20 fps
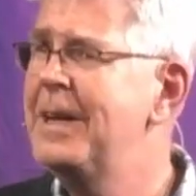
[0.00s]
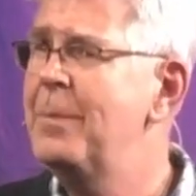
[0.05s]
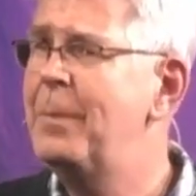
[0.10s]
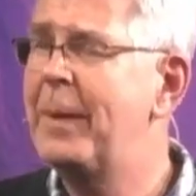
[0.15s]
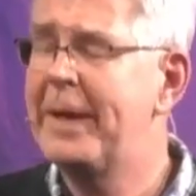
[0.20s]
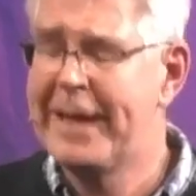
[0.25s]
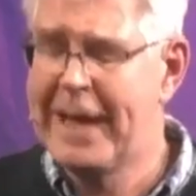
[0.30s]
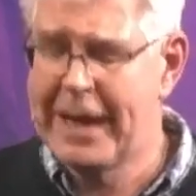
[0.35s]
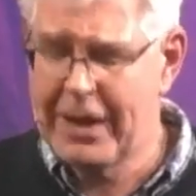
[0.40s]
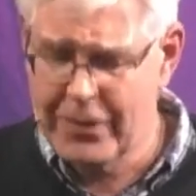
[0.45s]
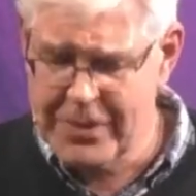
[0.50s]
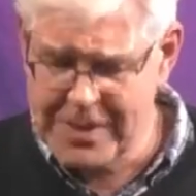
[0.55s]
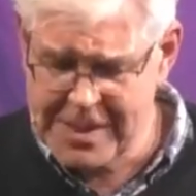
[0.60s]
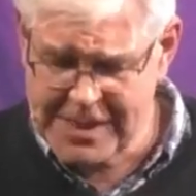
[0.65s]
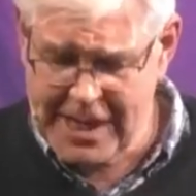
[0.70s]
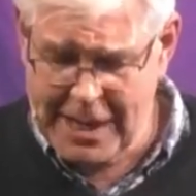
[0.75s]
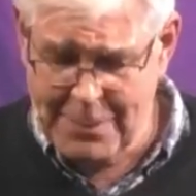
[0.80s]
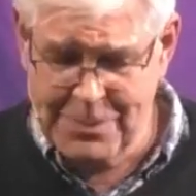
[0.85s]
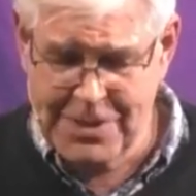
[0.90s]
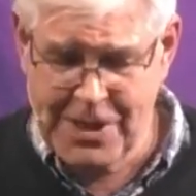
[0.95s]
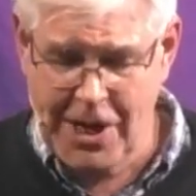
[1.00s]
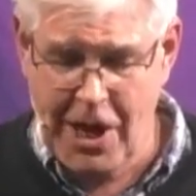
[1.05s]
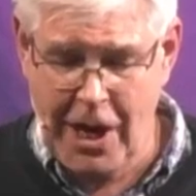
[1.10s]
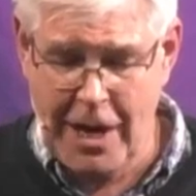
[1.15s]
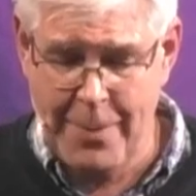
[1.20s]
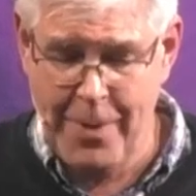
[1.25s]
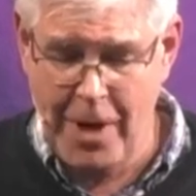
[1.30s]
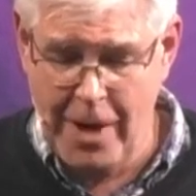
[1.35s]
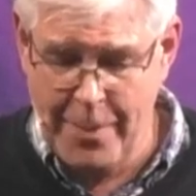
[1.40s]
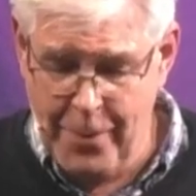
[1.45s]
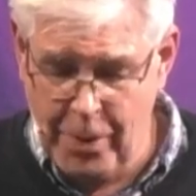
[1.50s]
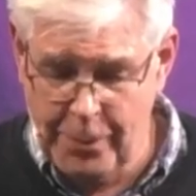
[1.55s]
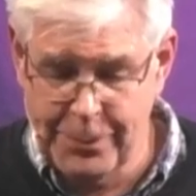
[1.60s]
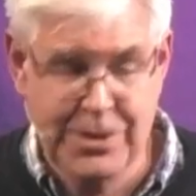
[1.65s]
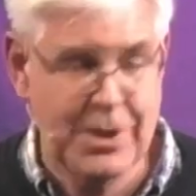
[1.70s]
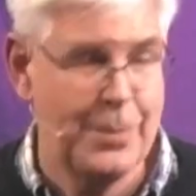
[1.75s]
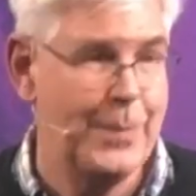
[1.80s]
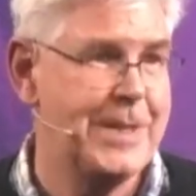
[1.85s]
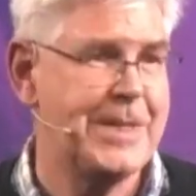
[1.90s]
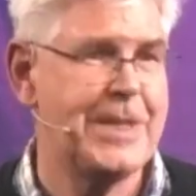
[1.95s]
But yet at the same time, I'm
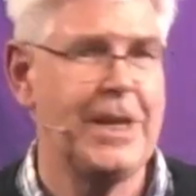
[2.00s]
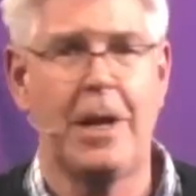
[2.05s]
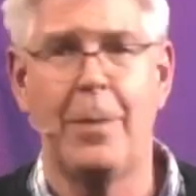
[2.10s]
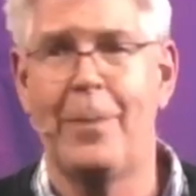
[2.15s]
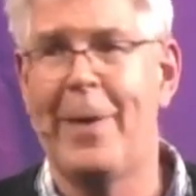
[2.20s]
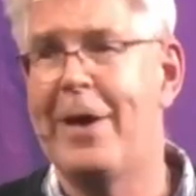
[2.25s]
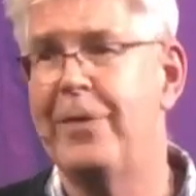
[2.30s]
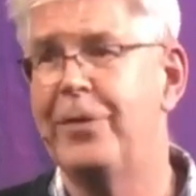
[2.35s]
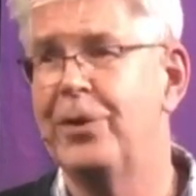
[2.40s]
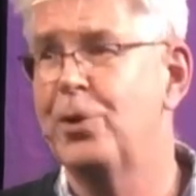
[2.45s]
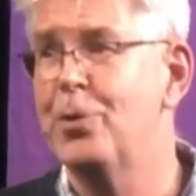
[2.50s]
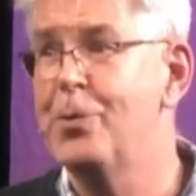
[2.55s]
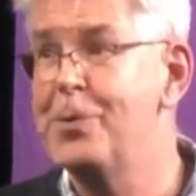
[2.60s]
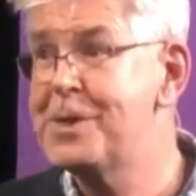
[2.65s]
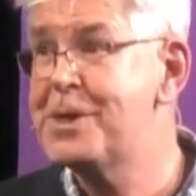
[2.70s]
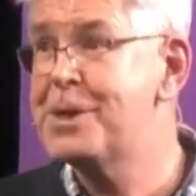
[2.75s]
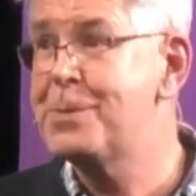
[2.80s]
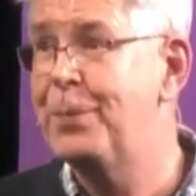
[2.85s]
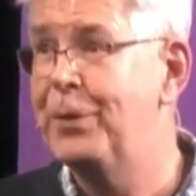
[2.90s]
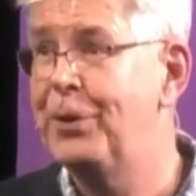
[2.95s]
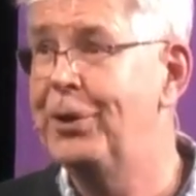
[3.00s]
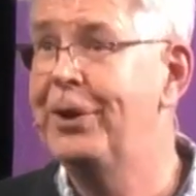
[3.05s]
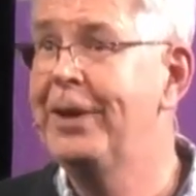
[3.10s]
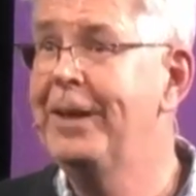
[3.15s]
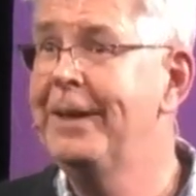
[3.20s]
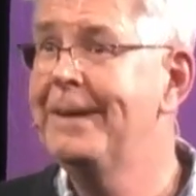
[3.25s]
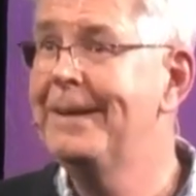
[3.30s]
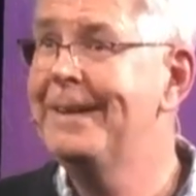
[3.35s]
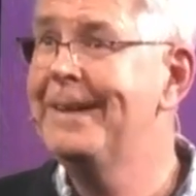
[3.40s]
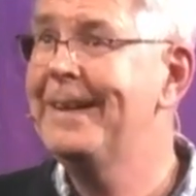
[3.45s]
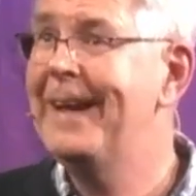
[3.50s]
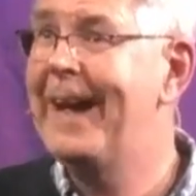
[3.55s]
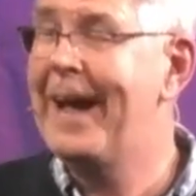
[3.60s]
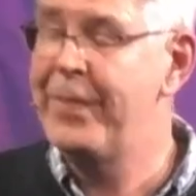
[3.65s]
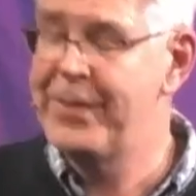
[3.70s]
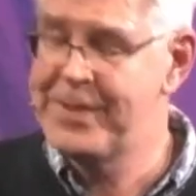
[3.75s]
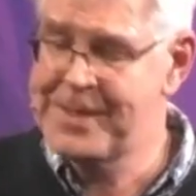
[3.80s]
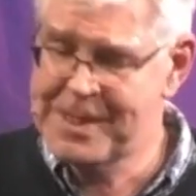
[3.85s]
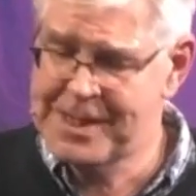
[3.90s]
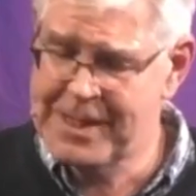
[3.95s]
optimistic about the gospel
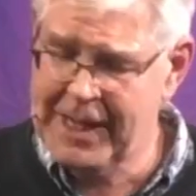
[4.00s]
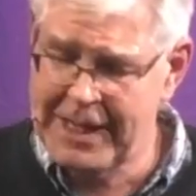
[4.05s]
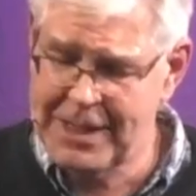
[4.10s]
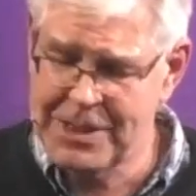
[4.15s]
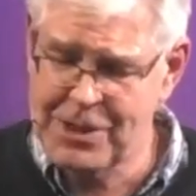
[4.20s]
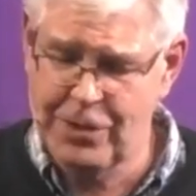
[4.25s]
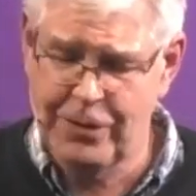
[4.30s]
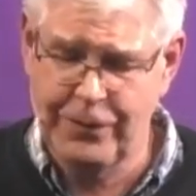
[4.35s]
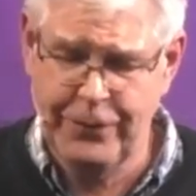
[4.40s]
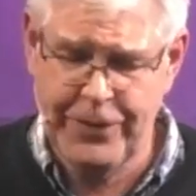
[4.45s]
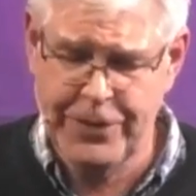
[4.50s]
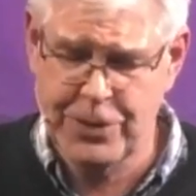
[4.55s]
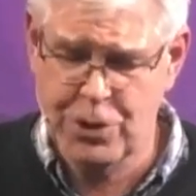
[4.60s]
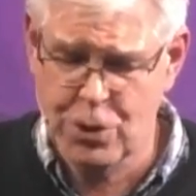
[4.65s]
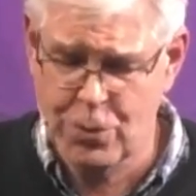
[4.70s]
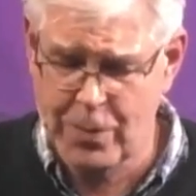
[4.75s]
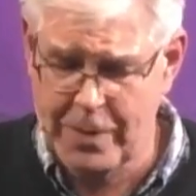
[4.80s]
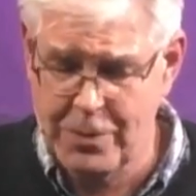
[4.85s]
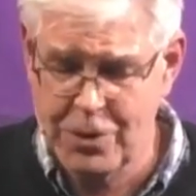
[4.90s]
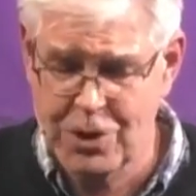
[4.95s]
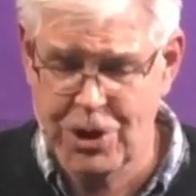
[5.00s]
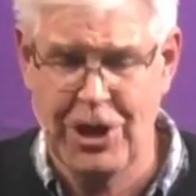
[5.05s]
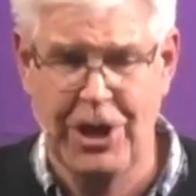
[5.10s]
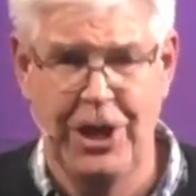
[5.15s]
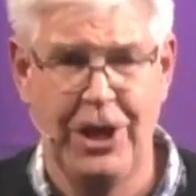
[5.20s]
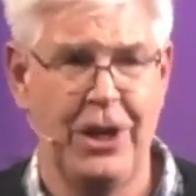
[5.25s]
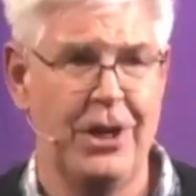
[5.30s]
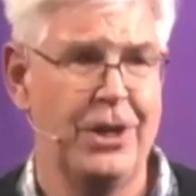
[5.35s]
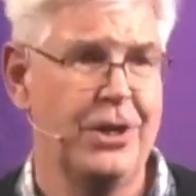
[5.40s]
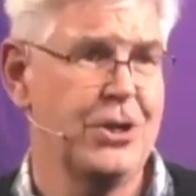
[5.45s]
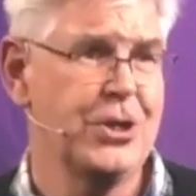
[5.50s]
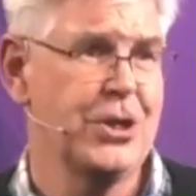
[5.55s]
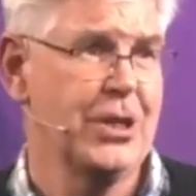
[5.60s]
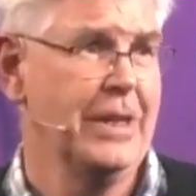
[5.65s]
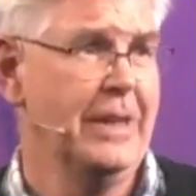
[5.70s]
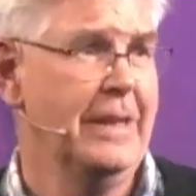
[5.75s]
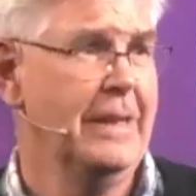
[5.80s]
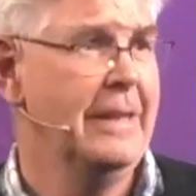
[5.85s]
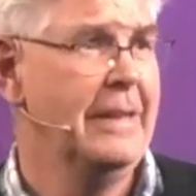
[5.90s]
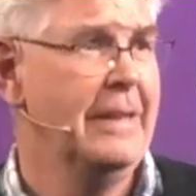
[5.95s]
and the state of the true church.